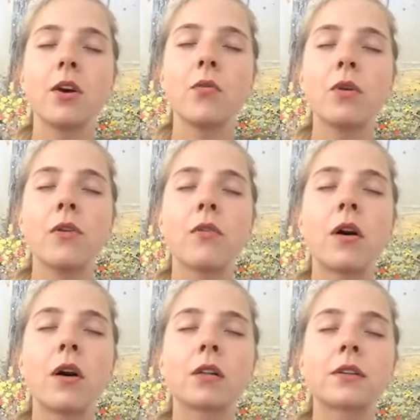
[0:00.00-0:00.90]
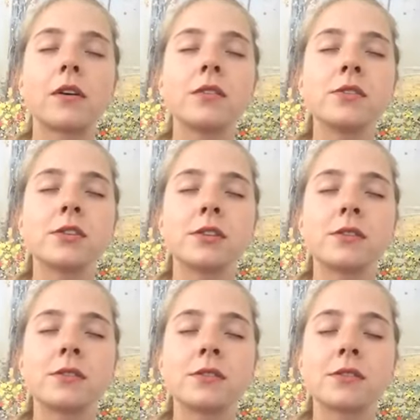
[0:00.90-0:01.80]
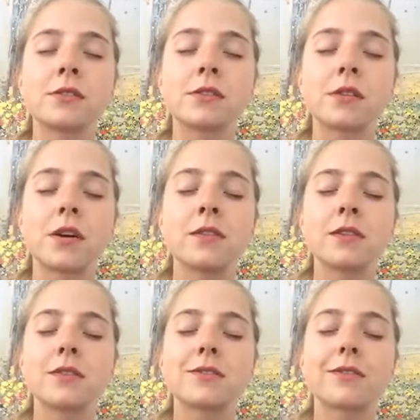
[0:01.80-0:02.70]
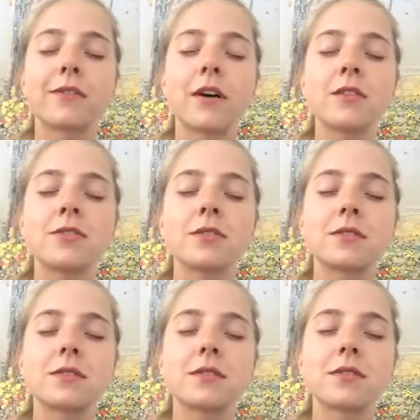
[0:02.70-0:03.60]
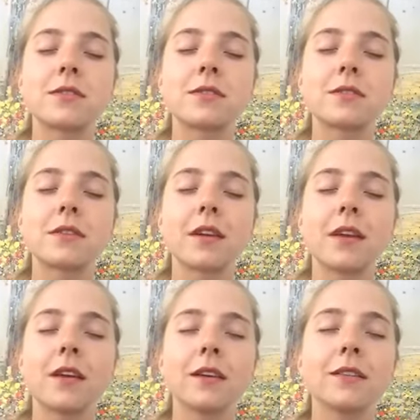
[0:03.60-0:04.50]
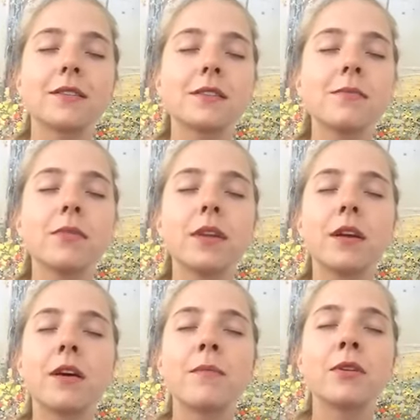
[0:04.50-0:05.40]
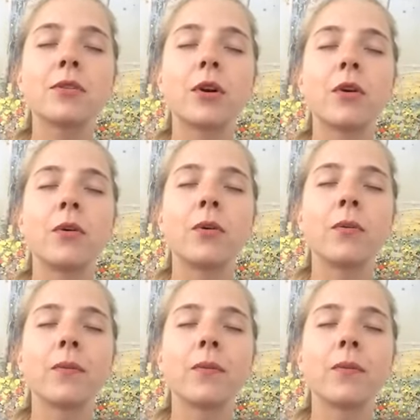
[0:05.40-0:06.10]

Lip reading: where all contents of consciousness can simply come and go.